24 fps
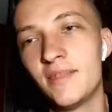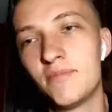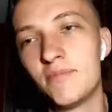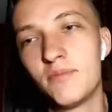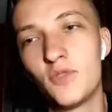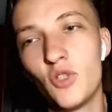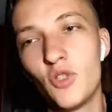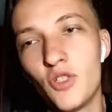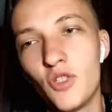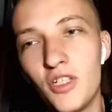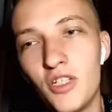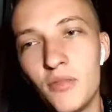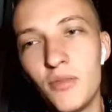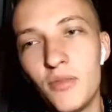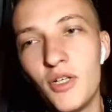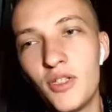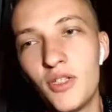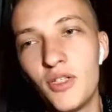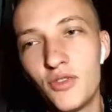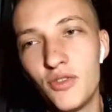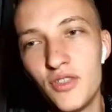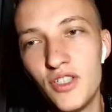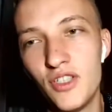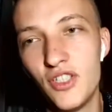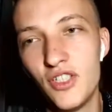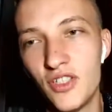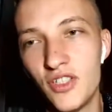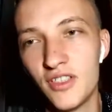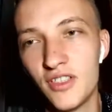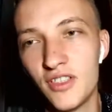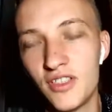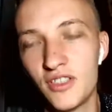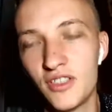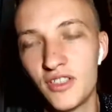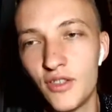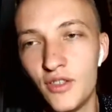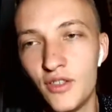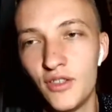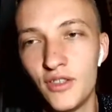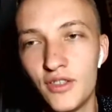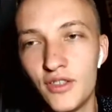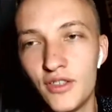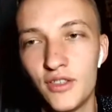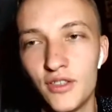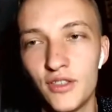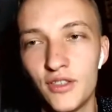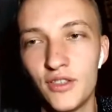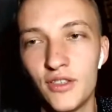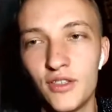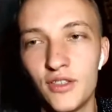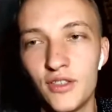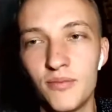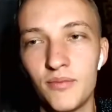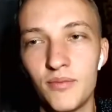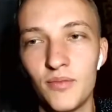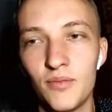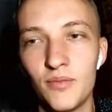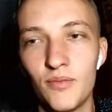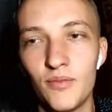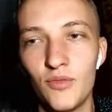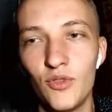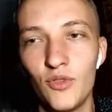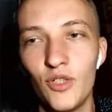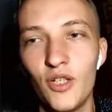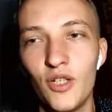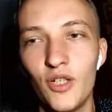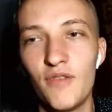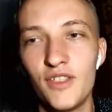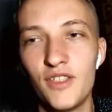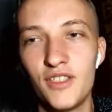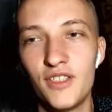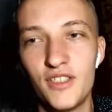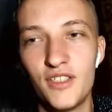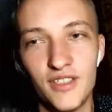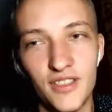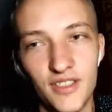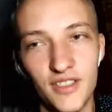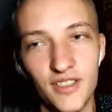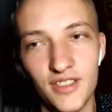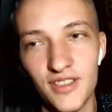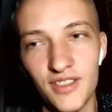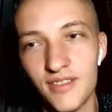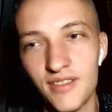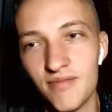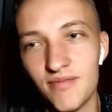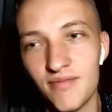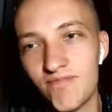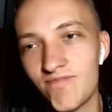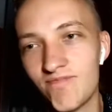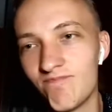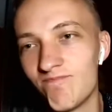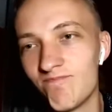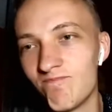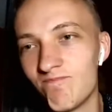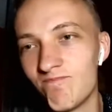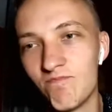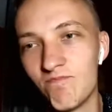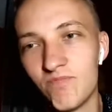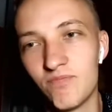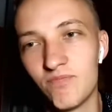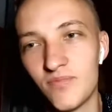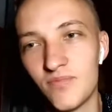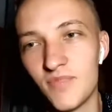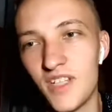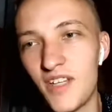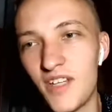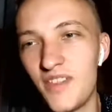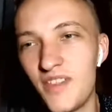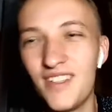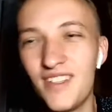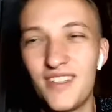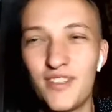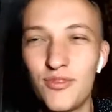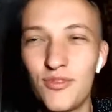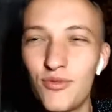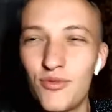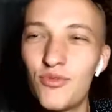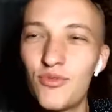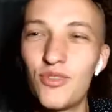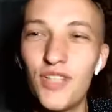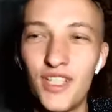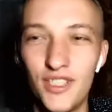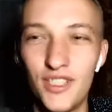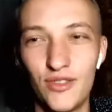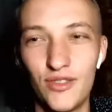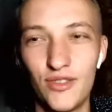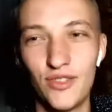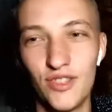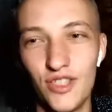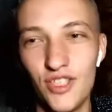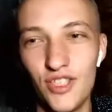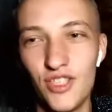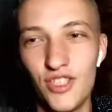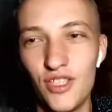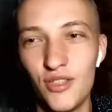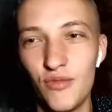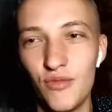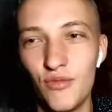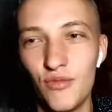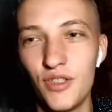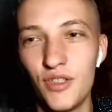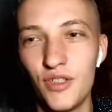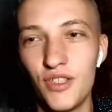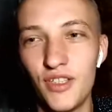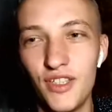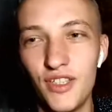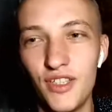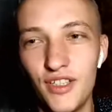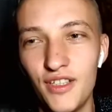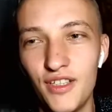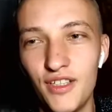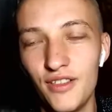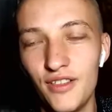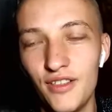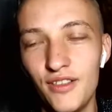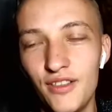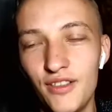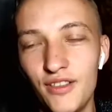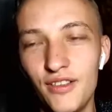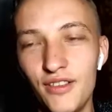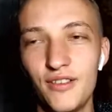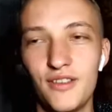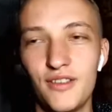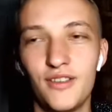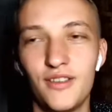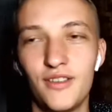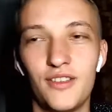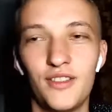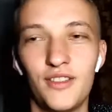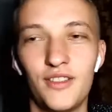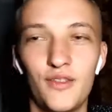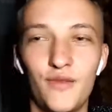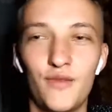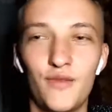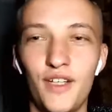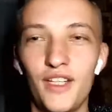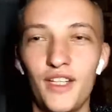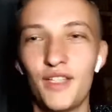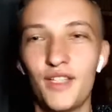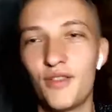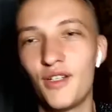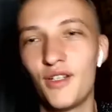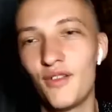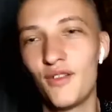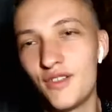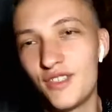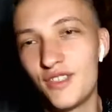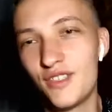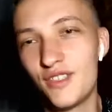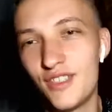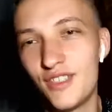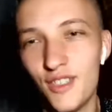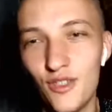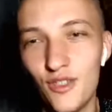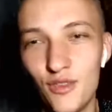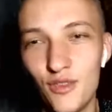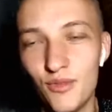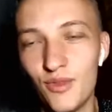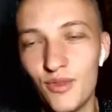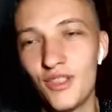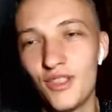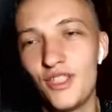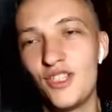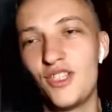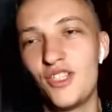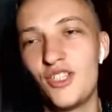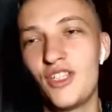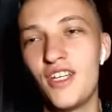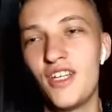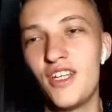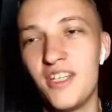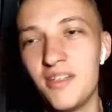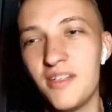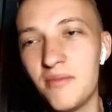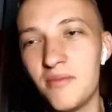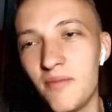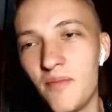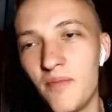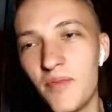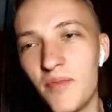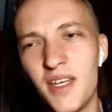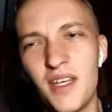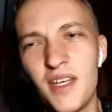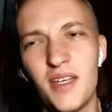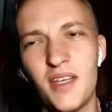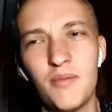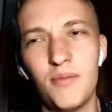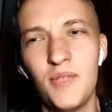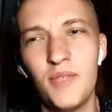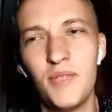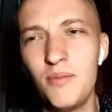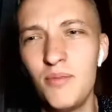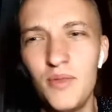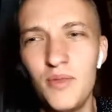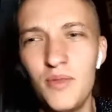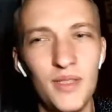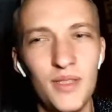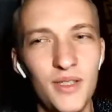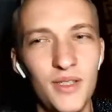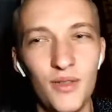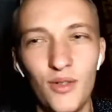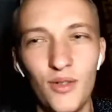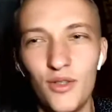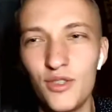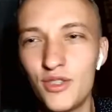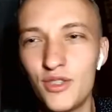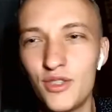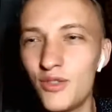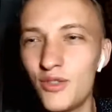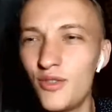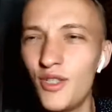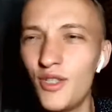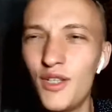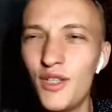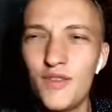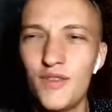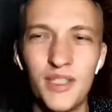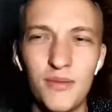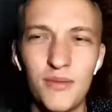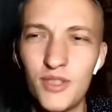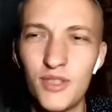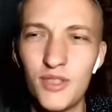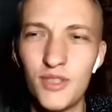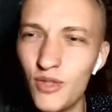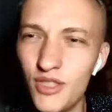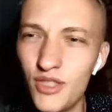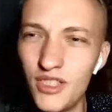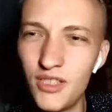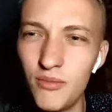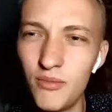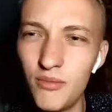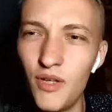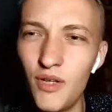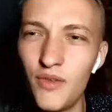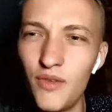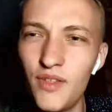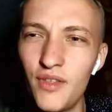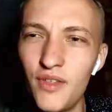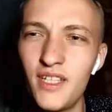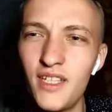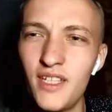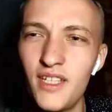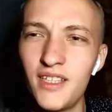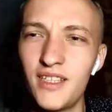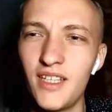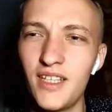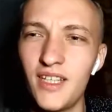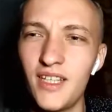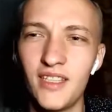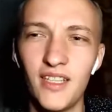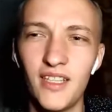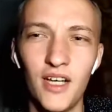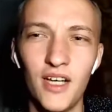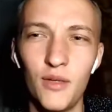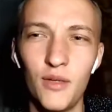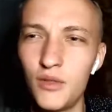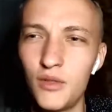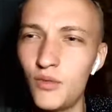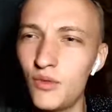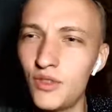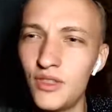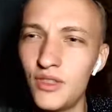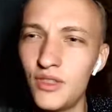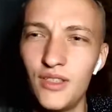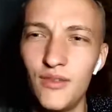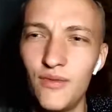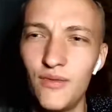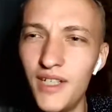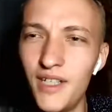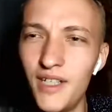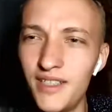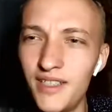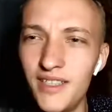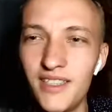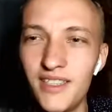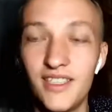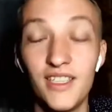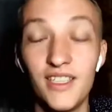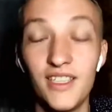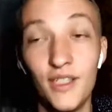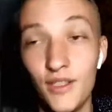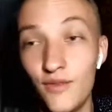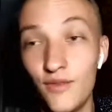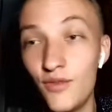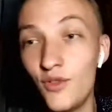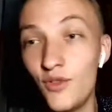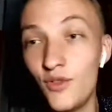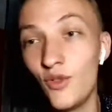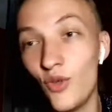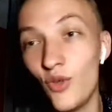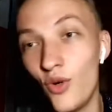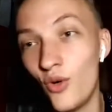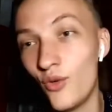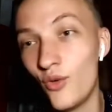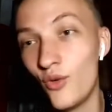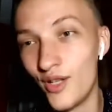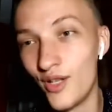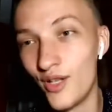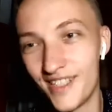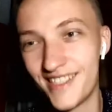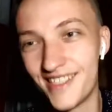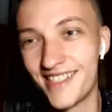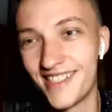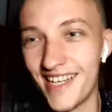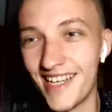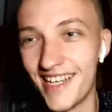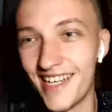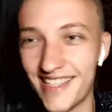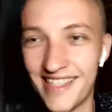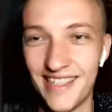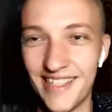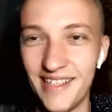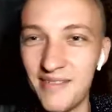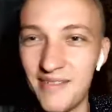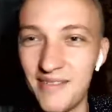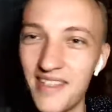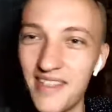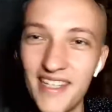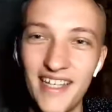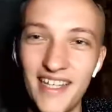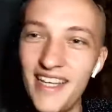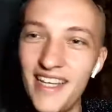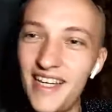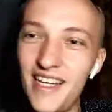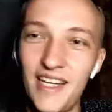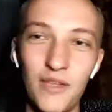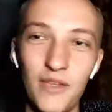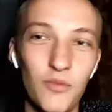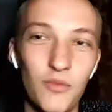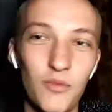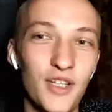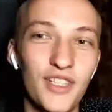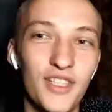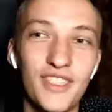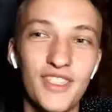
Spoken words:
Talking about traditions, also you have this, I think, great tradition with eagle flying around the stadium each game. Maybe also you have some stories about that and how it was invented, if you know exactly, and when it